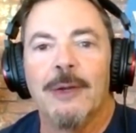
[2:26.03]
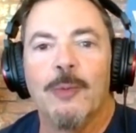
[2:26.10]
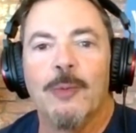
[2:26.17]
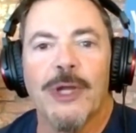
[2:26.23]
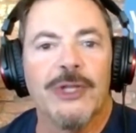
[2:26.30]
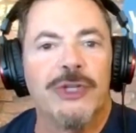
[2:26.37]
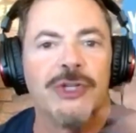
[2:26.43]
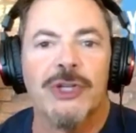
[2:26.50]

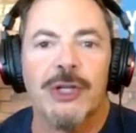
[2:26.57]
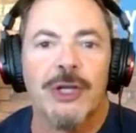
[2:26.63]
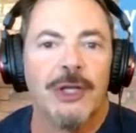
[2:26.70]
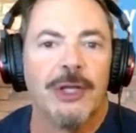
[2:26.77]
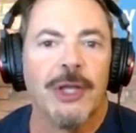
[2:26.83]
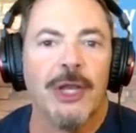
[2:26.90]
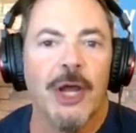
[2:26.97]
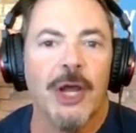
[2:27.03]
which,
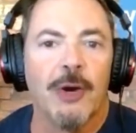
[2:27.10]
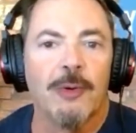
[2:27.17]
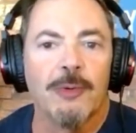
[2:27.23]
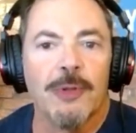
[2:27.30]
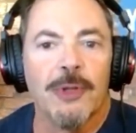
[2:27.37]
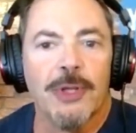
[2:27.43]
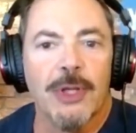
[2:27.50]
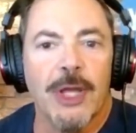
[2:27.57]

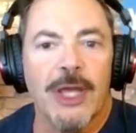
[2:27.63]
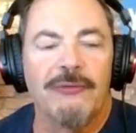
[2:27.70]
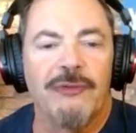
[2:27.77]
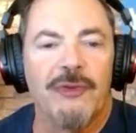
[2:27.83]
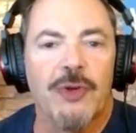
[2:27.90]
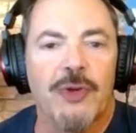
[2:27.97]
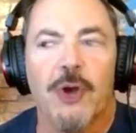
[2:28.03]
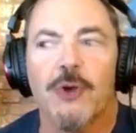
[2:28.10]
if
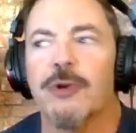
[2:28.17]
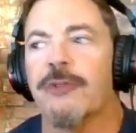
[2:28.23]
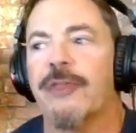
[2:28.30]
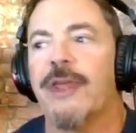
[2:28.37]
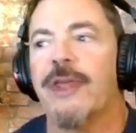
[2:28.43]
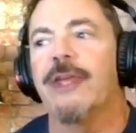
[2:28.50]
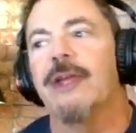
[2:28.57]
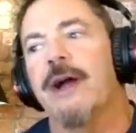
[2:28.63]
you go to
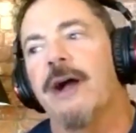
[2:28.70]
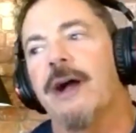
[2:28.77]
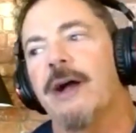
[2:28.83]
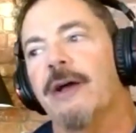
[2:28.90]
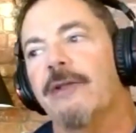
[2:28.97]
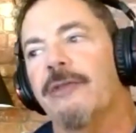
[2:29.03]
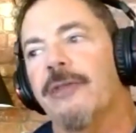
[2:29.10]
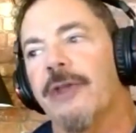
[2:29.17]

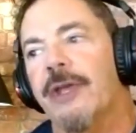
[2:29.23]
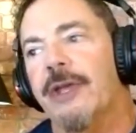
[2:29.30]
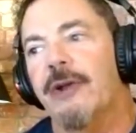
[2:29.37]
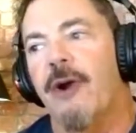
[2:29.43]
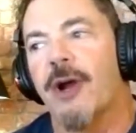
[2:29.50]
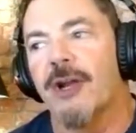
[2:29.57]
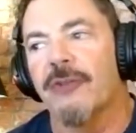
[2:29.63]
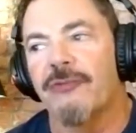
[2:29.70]
the
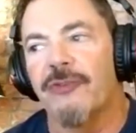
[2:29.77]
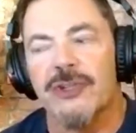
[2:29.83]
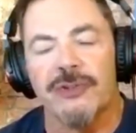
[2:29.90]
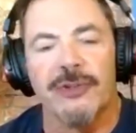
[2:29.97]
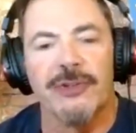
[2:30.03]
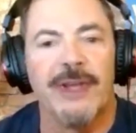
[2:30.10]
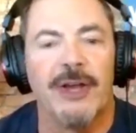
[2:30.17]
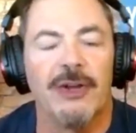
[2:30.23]

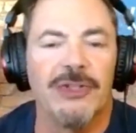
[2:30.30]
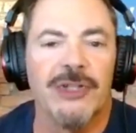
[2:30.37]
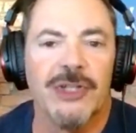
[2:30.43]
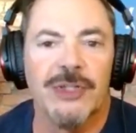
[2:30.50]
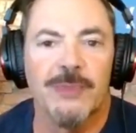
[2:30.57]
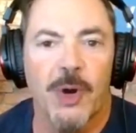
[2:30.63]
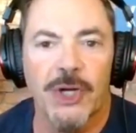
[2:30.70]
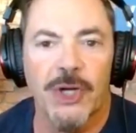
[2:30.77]
artificial
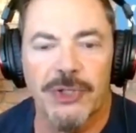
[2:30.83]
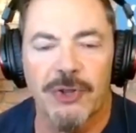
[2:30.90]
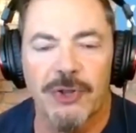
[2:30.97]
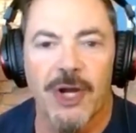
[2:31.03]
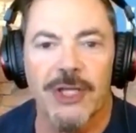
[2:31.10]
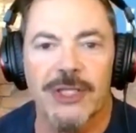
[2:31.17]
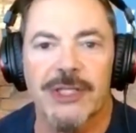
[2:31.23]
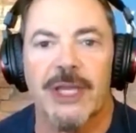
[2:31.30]
intelligence, martial
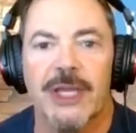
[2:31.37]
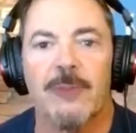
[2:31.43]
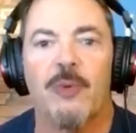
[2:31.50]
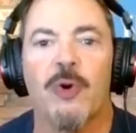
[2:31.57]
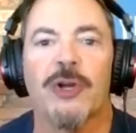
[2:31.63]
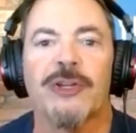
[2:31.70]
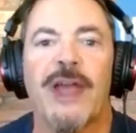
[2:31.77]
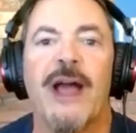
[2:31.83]
arts, and
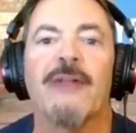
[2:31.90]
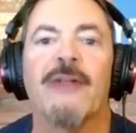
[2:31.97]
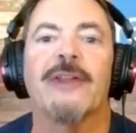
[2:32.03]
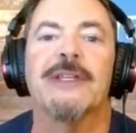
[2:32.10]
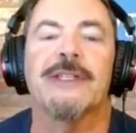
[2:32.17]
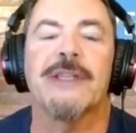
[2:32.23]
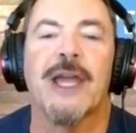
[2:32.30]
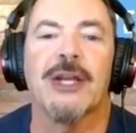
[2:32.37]

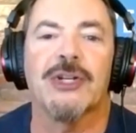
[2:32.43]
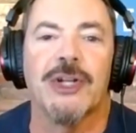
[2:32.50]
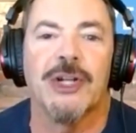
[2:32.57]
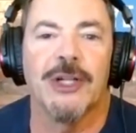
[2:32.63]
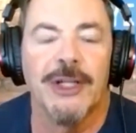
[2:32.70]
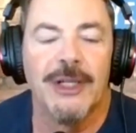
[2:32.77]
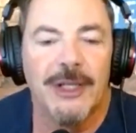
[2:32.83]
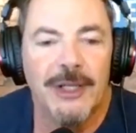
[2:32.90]
immortality
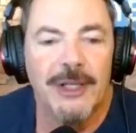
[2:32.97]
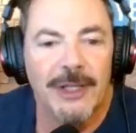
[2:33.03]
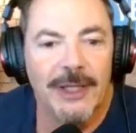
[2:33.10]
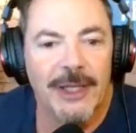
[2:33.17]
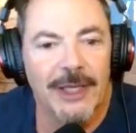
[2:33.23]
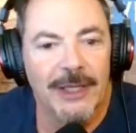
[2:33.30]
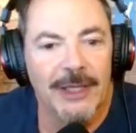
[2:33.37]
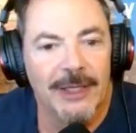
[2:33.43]
section
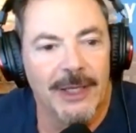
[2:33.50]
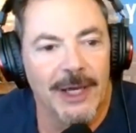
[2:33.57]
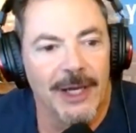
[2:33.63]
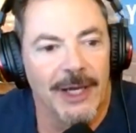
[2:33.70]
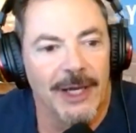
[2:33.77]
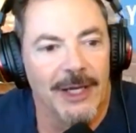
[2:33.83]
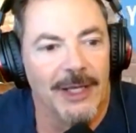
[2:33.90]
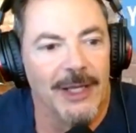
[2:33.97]
in
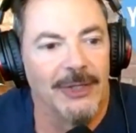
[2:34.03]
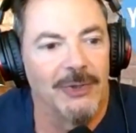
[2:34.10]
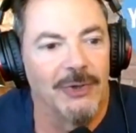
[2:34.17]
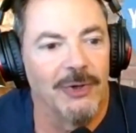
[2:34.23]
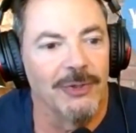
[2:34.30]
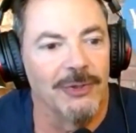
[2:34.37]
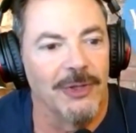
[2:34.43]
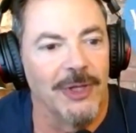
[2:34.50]

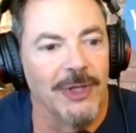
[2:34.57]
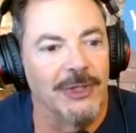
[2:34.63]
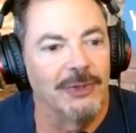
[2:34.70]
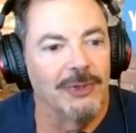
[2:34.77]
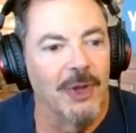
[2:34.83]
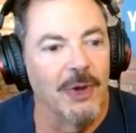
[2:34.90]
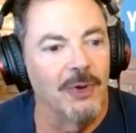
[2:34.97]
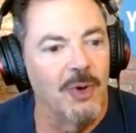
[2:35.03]

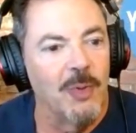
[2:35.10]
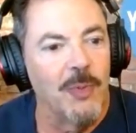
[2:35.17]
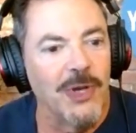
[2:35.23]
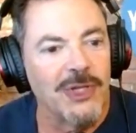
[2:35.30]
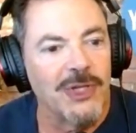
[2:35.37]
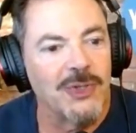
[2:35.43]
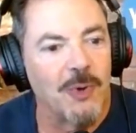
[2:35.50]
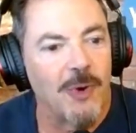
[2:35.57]
your local
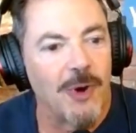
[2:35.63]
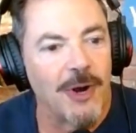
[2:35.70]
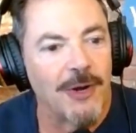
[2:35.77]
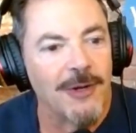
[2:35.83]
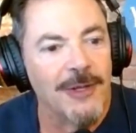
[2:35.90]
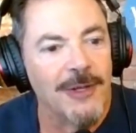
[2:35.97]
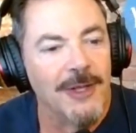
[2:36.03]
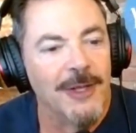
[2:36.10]
bookstore,
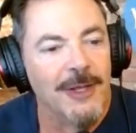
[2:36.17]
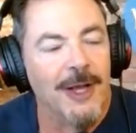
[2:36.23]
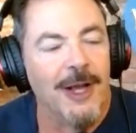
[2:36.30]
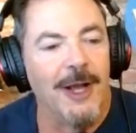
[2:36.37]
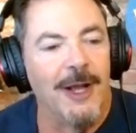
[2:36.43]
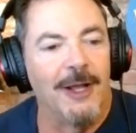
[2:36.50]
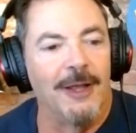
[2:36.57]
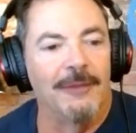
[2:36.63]

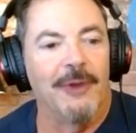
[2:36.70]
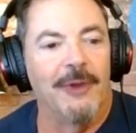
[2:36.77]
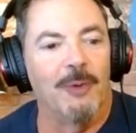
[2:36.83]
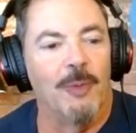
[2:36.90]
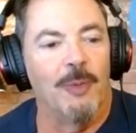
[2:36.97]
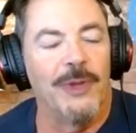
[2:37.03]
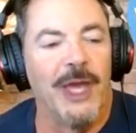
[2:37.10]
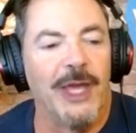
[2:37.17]
there
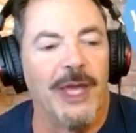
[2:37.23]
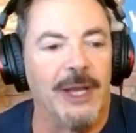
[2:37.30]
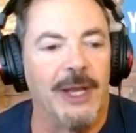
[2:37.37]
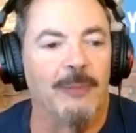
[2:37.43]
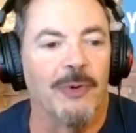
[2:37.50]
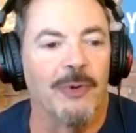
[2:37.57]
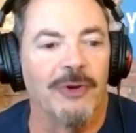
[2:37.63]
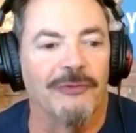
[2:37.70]
will be any
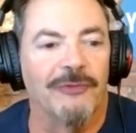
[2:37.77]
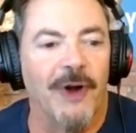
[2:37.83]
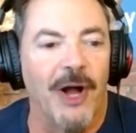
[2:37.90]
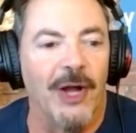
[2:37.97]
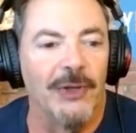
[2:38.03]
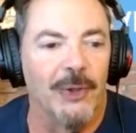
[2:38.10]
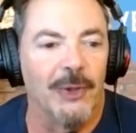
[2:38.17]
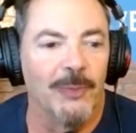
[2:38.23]
number of
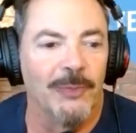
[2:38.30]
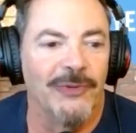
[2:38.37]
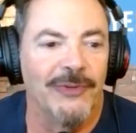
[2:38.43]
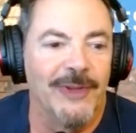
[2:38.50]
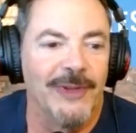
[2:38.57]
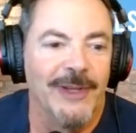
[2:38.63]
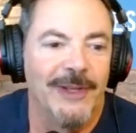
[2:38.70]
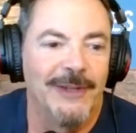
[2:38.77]
volumes
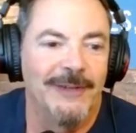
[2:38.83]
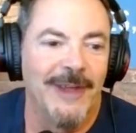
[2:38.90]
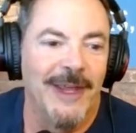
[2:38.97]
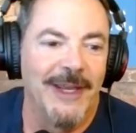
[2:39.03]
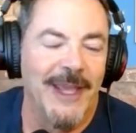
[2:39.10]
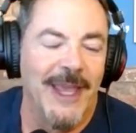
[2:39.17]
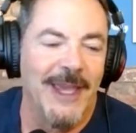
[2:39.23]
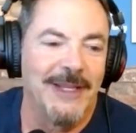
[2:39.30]

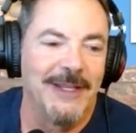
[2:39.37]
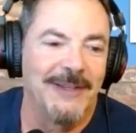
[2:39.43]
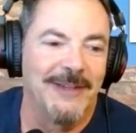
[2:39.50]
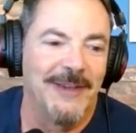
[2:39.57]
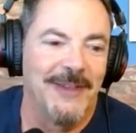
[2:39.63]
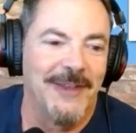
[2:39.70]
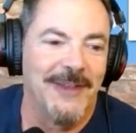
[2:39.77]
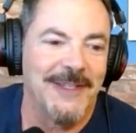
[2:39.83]
dedicated
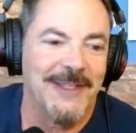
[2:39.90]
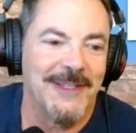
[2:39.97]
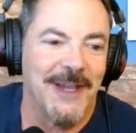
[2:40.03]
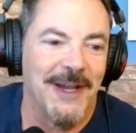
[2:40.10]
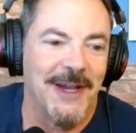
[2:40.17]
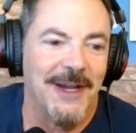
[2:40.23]
to this